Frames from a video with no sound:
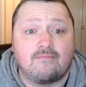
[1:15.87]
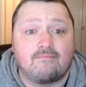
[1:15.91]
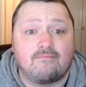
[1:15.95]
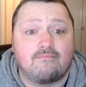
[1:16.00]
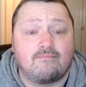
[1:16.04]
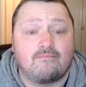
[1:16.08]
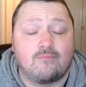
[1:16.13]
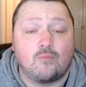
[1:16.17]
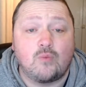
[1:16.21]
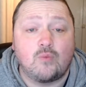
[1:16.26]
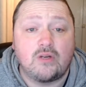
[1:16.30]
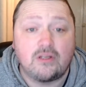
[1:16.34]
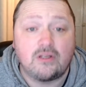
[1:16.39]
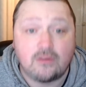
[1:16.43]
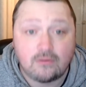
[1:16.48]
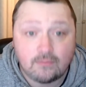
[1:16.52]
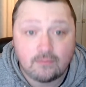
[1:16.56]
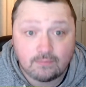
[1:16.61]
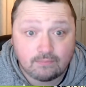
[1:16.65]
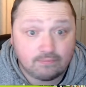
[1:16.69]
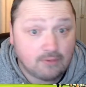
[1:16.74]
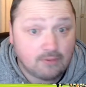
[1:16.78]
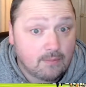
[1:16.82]
will
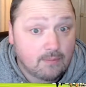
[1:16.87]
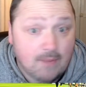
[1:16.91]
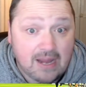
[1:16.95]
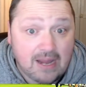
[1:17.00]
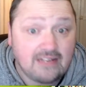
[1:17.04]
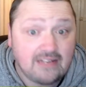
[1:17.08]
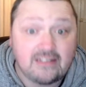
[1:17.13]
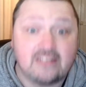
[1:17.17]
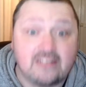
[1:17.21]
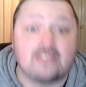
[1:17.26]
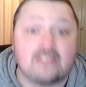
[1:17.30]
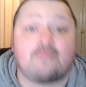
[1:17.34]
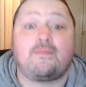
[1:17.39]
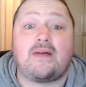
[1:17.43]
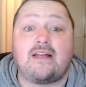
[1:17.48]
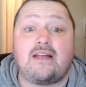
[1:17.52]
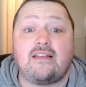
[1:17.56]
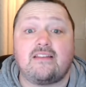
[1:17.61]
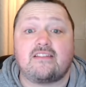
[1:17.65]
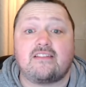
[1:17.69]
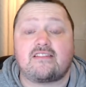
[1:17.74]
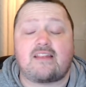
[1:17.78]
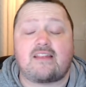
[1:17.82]
remain despite
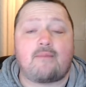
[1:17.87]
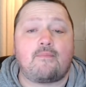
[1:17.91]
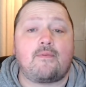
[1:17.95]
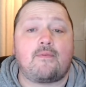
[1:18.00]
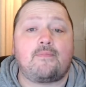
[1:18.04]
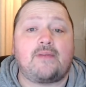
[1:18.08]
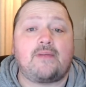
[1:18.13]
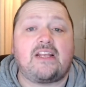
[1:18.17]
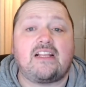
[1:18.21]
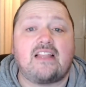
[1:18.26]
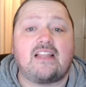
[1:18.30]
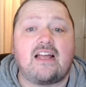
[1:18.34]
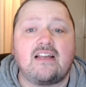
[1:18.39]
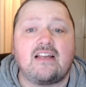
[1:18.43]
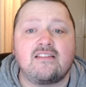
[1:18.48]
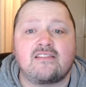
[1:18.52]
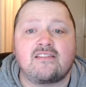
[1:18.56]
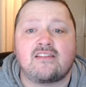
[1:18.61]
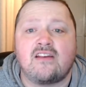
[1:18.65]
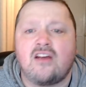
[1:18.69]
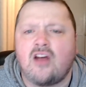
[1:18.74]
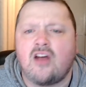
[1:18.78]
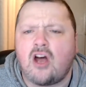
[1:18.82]
the step up in class,
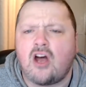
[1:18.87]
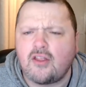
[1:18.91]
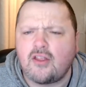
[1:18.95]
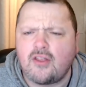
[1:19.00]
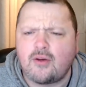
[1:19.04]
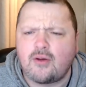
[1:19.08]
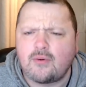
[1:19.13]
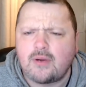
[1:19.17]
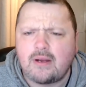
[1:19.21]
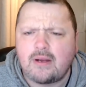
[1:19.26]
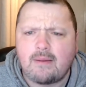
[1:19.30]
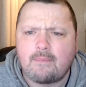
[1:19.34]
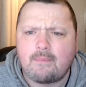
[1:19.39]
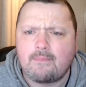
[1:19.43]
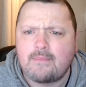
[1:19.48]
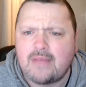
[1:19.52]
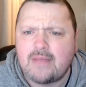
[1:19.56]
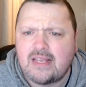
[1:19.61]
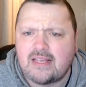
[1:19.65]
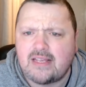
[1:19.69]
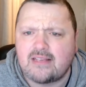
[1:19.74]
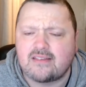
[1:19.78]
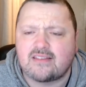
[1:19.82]
although he
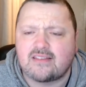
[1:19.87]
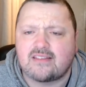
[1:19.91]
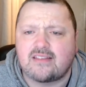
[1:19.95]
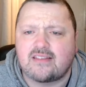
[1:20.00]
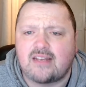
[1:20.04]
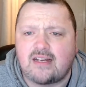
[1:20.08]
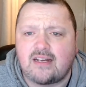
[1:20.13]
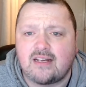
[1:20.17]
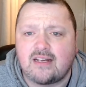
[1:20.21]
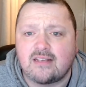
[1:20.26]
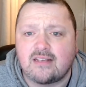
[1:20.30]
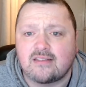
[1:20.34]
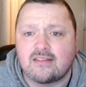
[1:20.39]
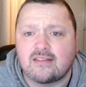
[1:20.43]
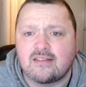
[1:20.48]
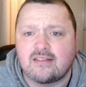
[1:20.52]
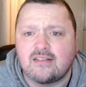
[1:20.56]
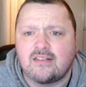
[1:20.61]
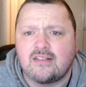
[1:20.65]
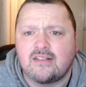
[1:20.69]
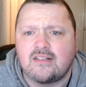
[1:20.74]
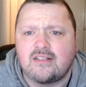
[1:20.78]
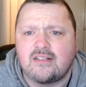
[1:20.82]
admits that
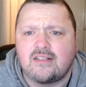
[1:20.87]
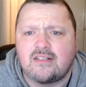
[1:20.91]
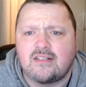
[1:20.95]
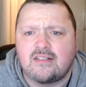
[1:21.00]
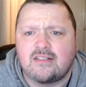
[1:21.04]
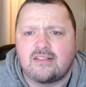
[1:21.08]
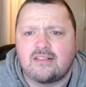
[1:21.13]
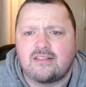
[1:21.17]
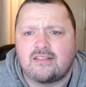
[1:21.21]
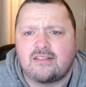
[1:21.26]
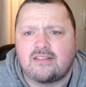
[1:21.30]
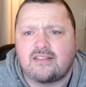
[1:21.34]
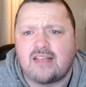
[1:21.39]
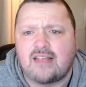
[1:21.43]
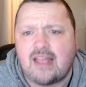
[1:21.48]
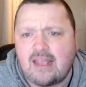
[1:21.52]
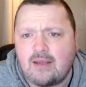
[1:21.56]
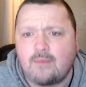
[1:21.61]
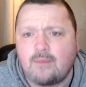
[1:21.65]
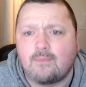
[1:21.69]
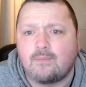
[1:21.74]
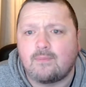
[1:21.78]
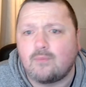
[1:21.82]

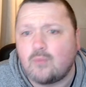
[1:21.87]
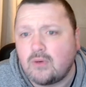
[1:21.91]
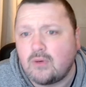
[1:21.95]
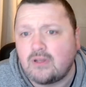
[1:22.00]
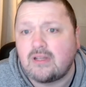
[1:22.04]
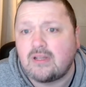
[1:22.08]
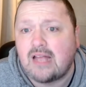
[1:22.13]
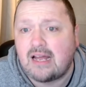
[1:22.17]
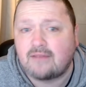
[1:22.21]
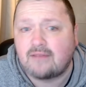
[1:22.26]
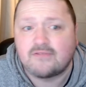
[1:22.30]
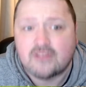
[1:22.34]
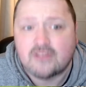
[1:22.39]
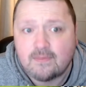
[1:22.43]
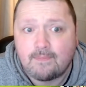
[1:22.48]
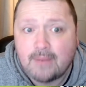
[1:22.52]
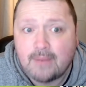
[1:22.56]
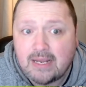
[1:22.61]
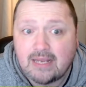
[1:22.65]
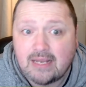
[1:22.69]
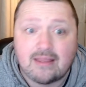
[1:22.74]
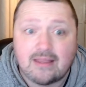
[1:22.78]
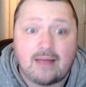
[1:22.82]
they will have to
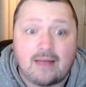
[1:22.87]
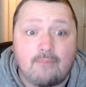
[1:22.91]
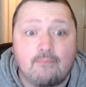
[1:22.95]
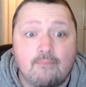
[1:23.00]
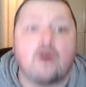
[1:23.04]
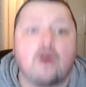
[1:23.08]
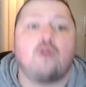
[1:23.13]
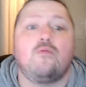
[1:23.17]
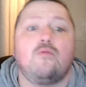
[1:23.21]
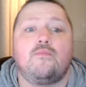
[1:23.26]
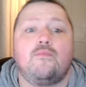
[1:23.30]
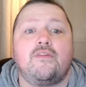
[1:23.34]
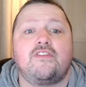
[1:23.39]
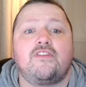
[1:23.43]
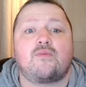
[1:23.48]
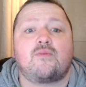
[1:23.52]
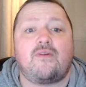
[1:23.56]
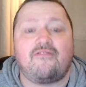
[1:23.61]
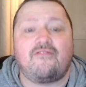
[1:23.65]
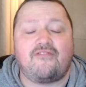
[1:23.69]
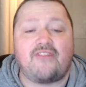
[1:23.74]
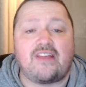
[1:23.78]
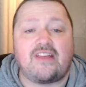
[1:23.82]
pick their moments
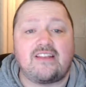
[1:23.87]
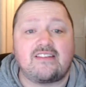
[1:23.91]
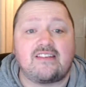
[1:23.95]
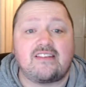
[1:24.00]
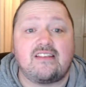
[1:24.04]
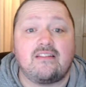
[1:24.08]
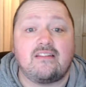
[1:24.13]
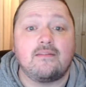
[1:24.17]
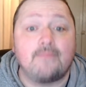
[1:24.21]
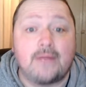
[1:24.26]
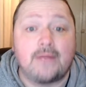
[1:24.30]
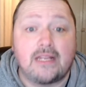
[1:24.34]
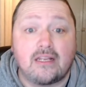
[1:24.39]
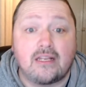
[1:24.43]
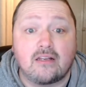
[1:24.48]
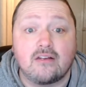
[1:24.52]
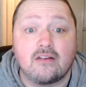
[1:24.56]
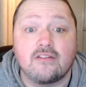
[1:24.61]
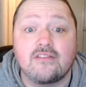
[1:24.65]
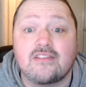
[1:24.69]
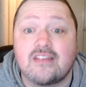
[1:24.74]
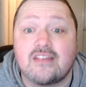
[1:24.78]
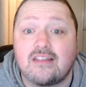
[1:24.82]
when facing the big
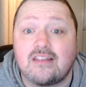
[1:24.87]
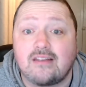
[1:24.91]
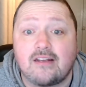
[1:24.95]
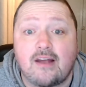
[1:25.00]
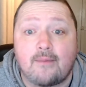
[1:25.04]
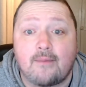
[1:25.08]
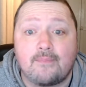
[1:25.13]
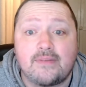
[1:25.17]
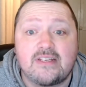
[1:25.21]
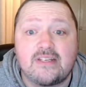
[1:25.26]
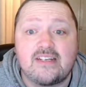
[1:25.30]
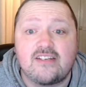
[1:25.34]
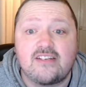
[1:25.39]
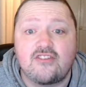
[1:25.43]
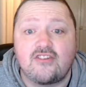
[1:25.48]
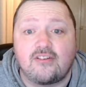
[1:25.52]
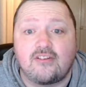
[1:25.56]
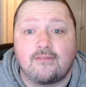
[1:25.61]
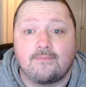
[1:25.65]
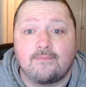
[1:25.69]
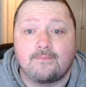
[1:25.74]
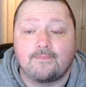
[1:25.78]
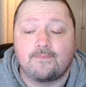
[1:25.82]
guns in the competition.
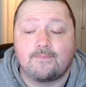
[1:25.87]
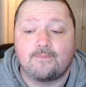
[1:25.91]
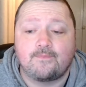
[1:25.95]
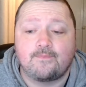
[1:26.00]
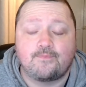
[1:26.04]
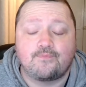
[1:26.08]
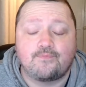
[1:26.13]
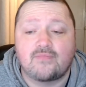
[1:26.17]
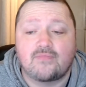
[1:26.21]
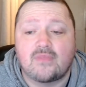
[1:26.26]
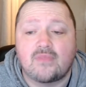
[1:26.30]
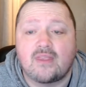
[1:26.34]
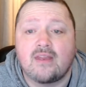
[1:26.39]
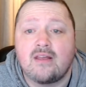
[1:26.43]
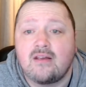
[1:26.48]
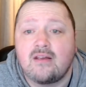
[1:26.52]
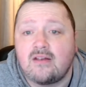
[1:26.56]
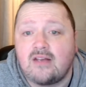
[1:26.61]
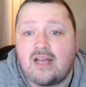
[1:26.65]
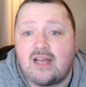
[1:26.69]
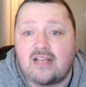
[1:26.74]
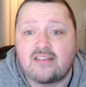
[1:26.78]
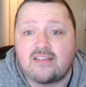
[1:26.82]

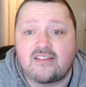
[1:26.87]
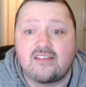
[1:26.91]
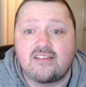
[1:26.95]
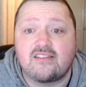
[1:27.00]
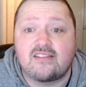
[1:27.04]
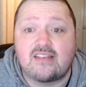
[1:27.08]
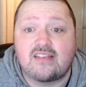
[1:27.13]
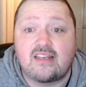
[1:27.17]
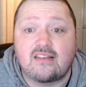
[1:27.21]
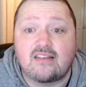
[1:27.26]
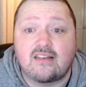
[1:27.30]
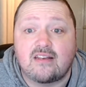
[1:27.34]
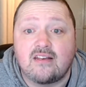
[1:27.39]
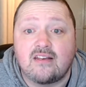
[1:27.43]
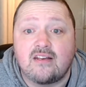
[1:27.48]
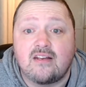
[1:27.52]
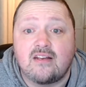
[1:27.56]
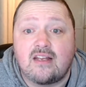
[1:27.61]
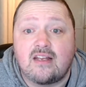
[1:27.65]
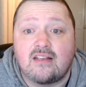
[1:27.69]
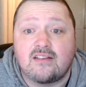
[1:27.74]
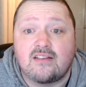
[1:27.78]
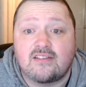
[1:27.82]
Hansen said,
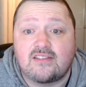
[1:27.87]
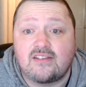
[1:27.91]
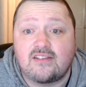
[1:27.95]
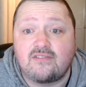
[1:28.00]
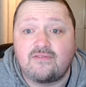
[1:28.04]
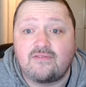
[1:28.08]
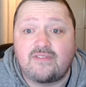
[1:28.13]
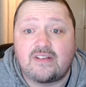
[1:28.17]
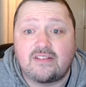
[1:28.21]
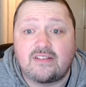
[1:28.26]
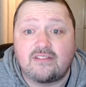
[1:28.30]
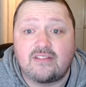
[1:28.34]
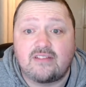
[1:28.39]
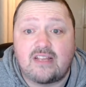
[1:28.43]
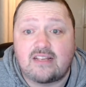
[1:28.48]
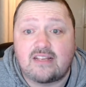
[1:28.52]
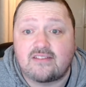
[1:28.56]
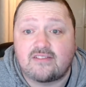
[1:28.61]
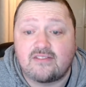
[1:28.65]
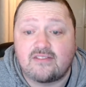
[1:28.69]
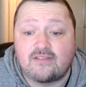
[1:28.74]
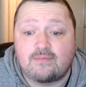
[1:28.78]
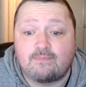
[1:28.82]
"Sylvain
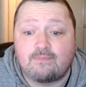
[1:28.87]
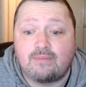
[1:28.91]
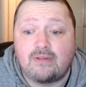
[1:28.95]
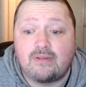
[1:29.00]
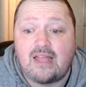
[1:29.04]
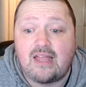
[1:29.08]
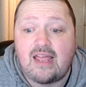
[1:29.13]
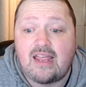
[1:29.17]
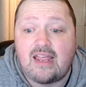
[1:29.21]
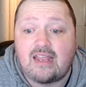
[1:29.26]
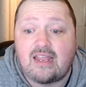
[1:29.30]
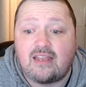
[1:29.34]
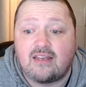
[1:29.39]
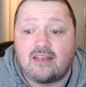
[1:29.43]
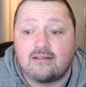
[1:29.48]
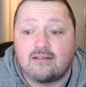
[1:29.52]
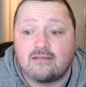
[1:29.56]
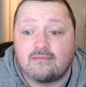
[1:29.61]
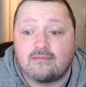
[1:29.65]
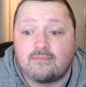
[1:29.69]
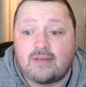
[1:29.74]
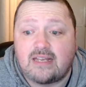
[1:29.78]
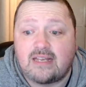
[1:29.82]
lets us play,
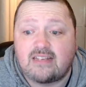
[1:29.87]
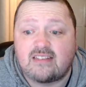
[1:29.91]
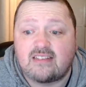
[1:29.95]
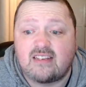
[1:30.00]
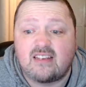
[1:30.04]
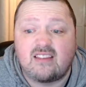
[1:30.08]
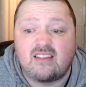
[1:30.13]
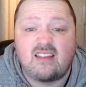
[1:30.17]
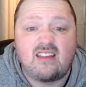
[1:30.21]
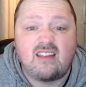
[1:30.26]
basically.